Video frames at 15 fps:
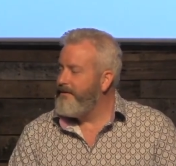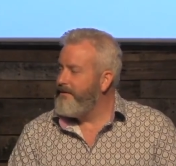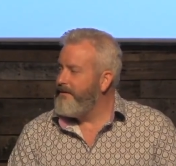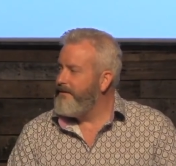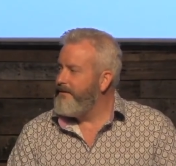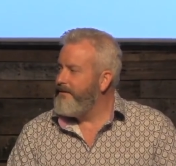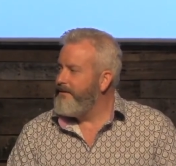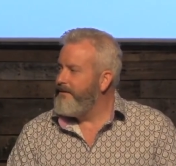
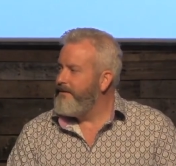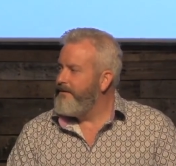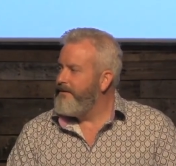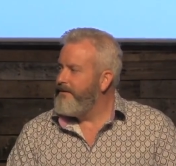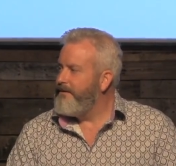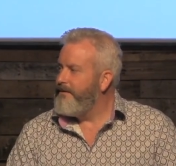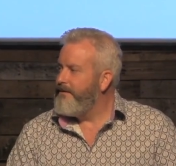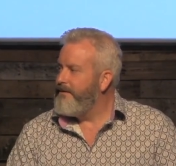
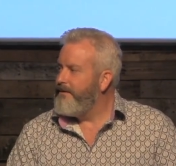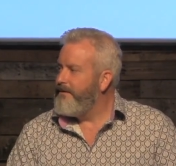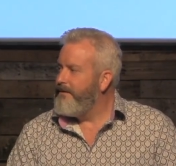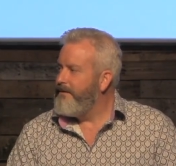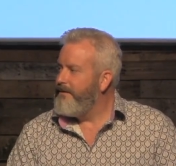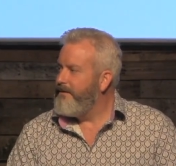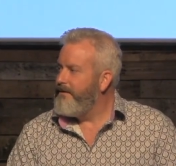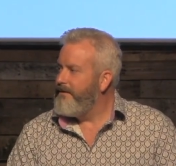
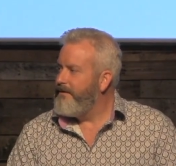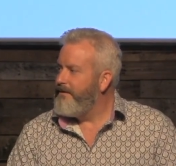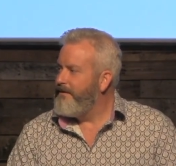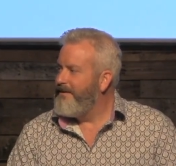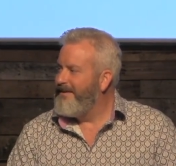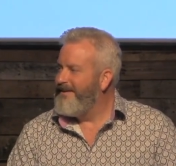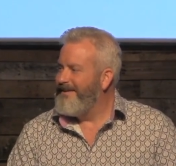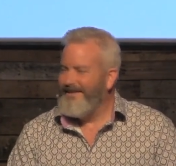
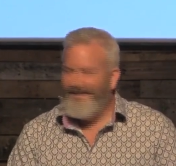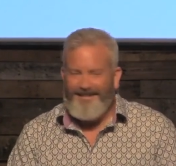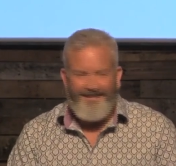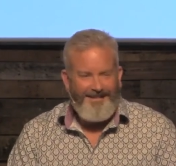Nothing is said.